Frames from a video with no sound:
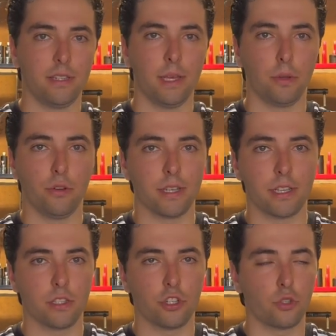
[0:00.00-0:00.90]
Tim
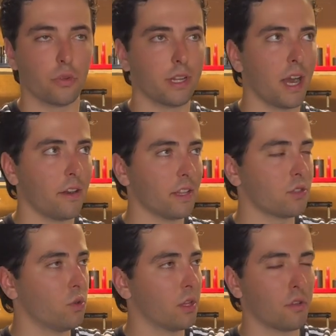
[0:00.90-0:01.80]
Kuniskis just retired, that's
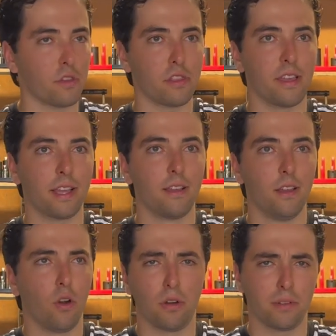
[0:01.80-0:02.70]
a whole other thing,
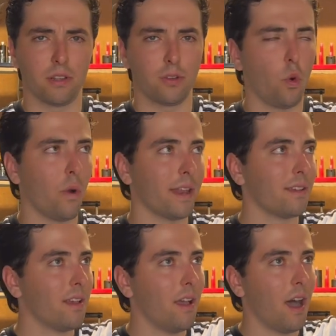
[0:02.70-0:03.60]
or quit,
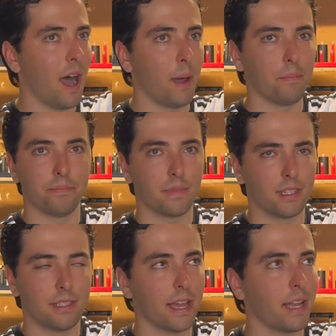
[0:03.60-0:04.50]

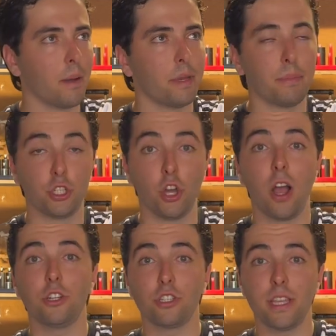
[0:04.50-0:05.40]
dying company. But
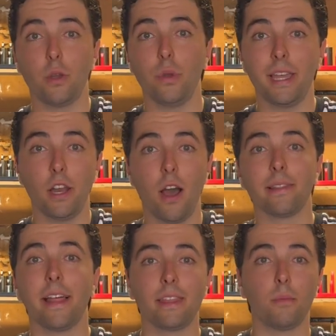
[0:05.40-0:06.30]
Dodge is saying we cannot
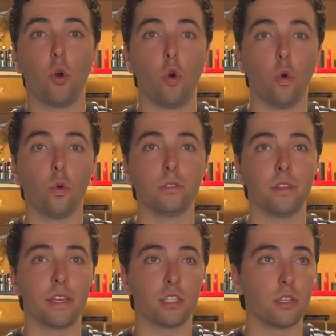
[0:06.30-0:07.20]
let them hold
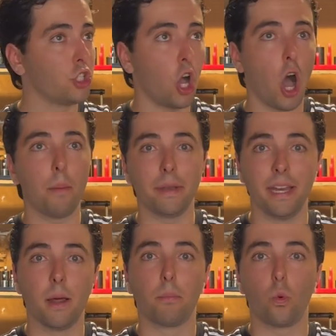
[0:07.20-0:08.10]
this top
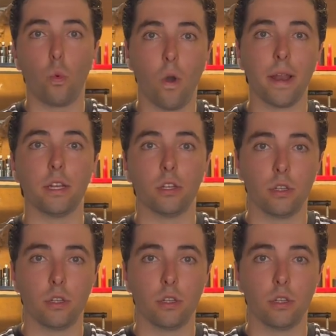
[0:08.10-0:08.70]
#1